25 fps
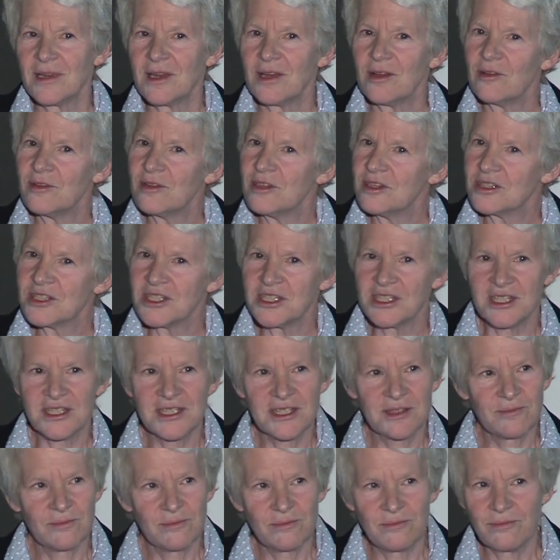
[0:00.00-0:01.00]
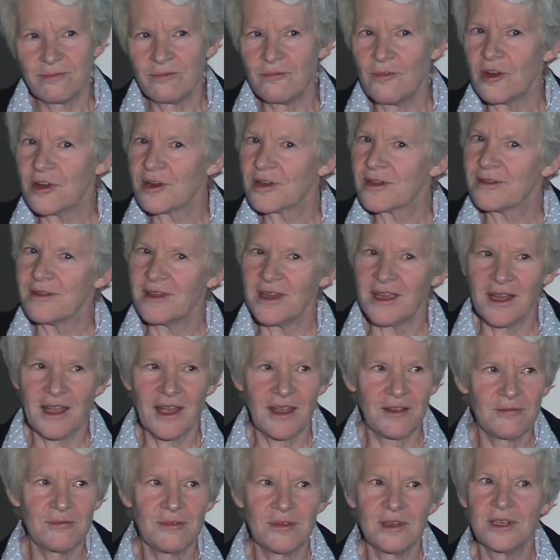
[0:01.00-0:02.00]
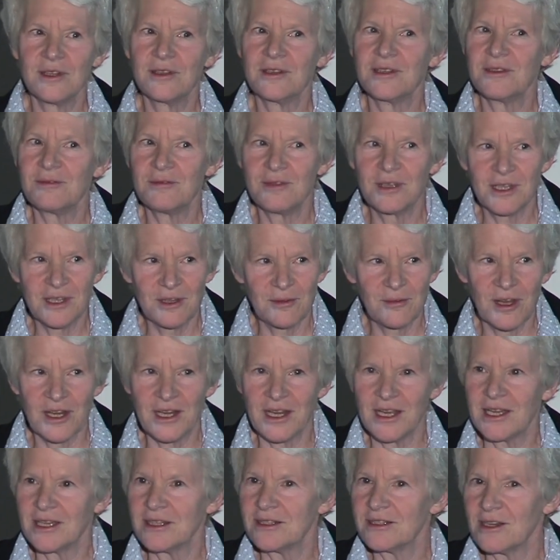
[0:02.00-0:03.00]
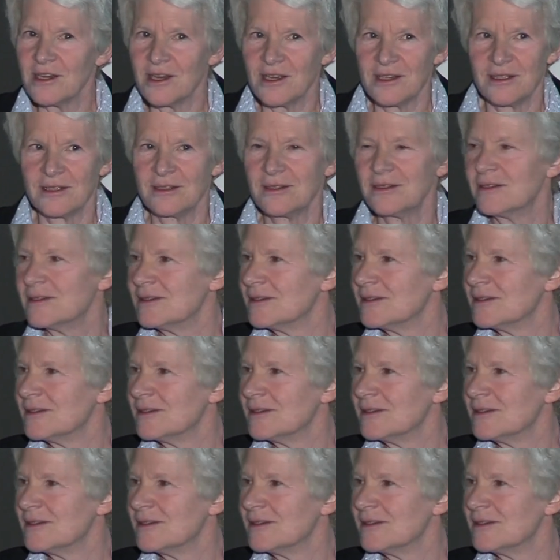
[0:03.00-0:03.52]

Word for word: oh, there's this work thing I really, really want to get done.